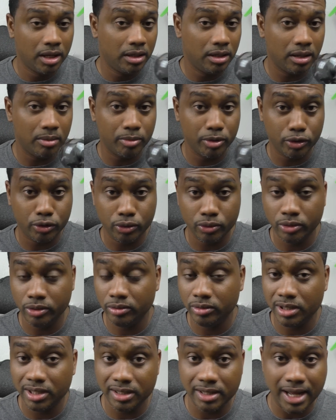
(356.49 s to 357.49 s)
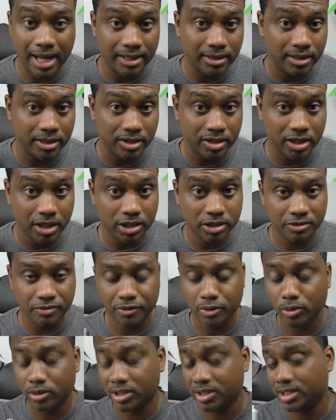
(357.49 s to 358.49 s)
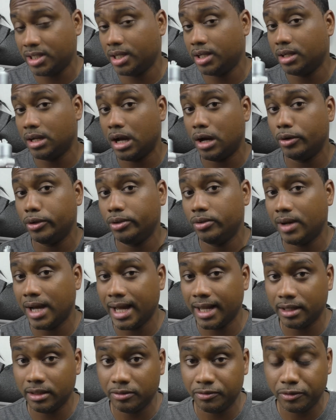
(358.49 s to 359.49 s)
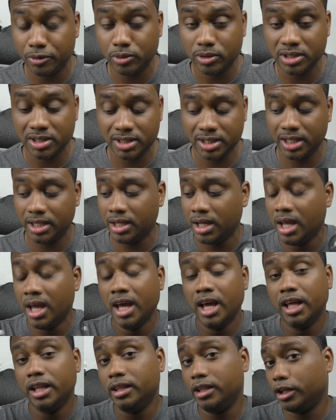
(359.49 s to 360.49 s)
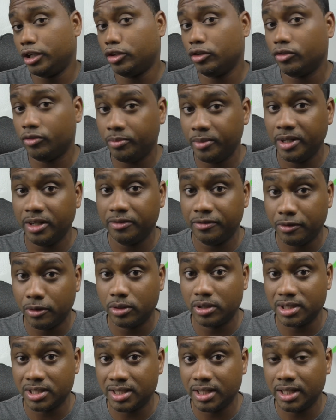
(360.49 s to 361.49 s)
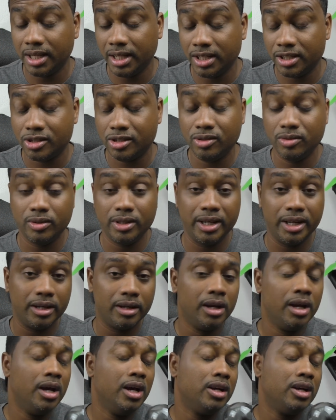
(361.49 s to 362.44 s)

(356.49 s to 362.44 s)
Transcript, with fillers: Number two, you did not discuss focusing and how you handle focusing. There could have been a focusing issue there.